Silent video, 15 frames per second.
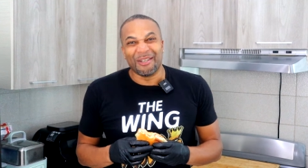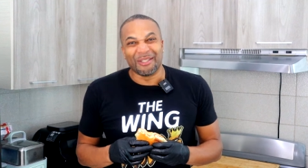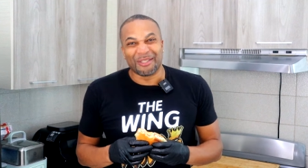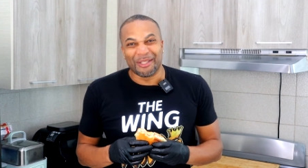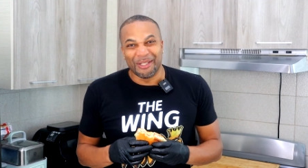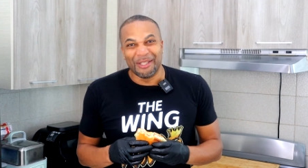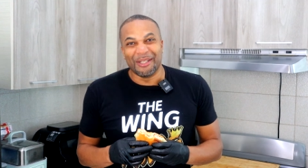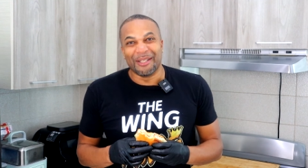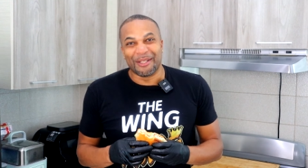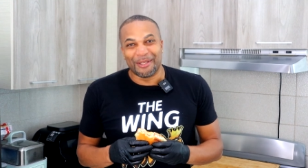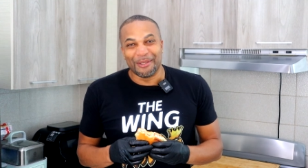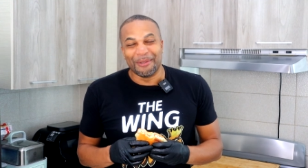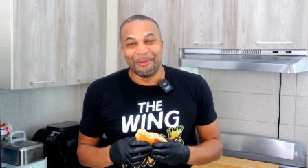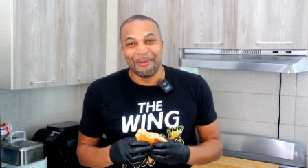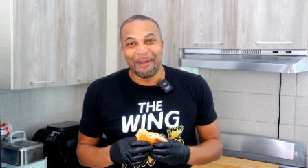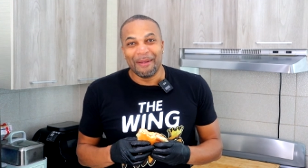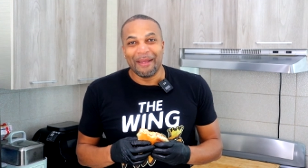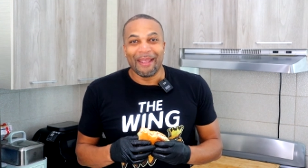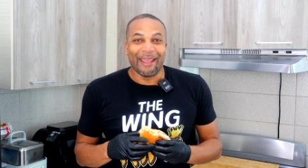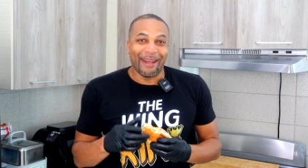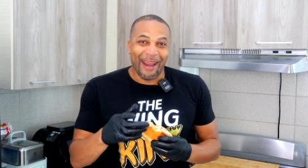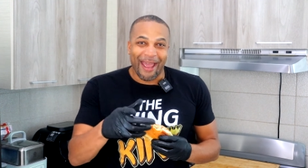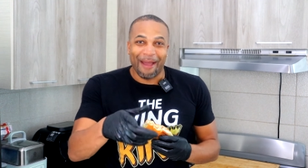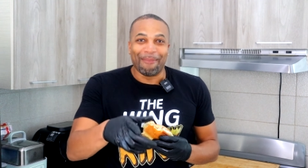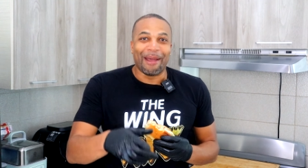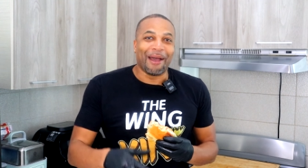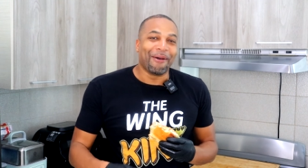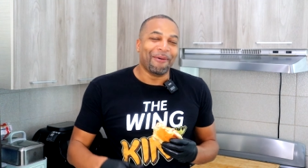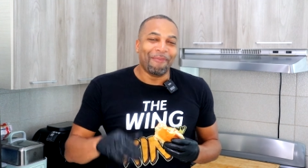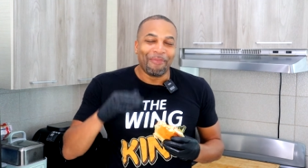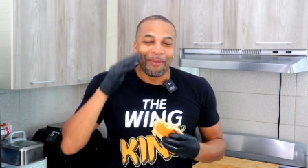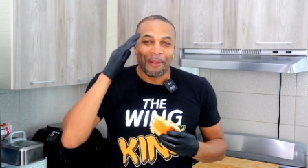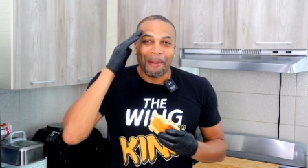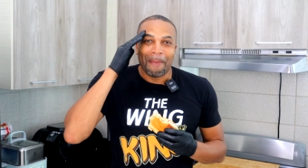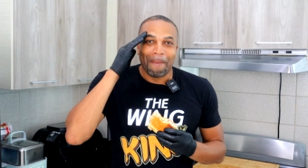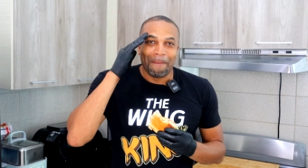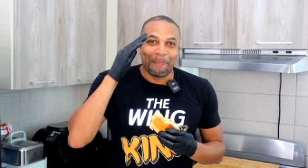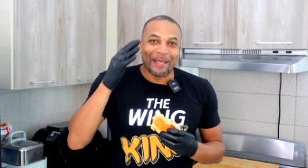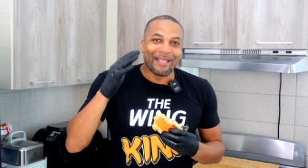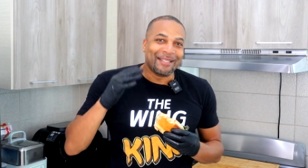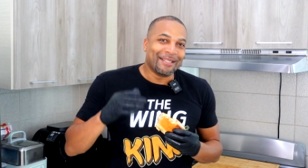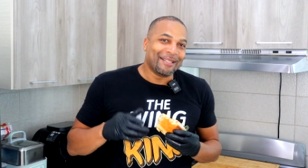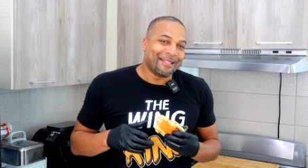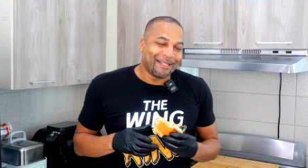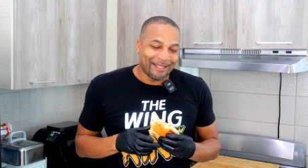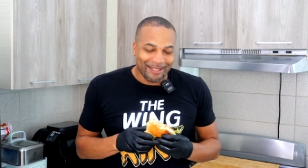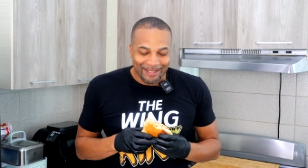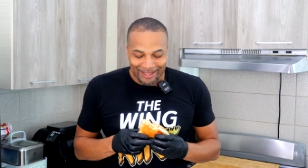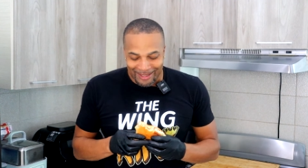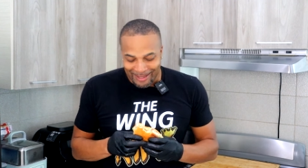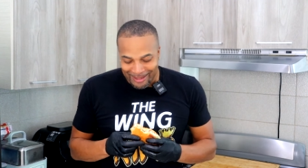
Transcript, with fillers: cooks good too. And I'm out. Peace.